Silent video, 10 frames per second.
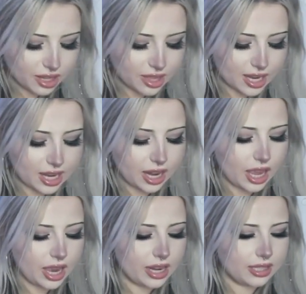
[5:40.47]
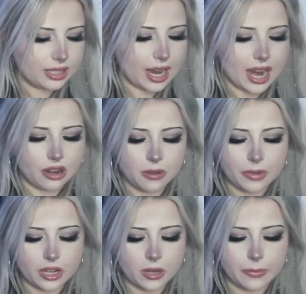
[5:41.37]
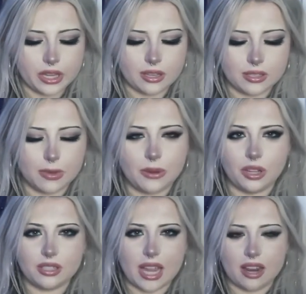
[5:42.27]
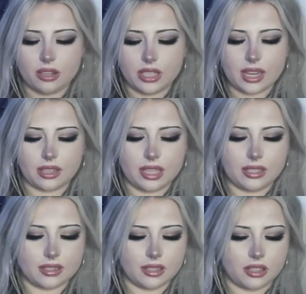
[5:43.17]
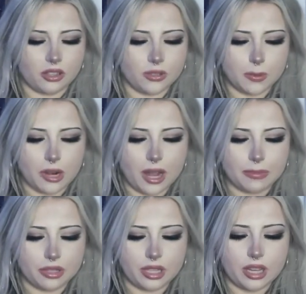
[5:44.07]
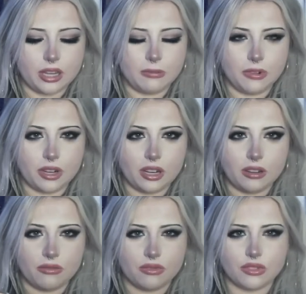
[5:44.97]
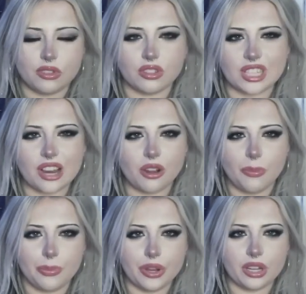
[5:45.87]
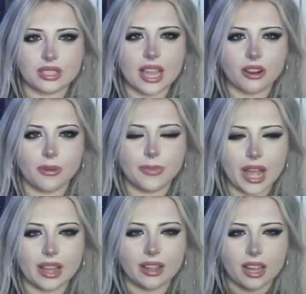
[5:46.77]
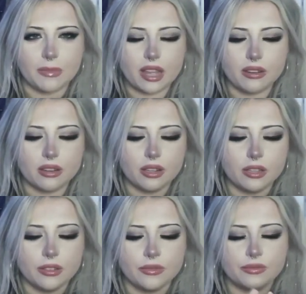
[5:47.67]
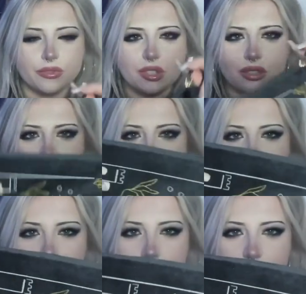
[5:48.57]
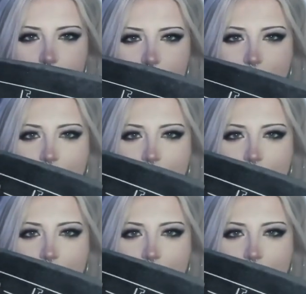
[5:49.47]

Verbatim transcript: Then I got a tarot book because my one tarot deck like doesn't close properly anymore. Tarot book, tarot bag I meant. So yeah, it's really cute.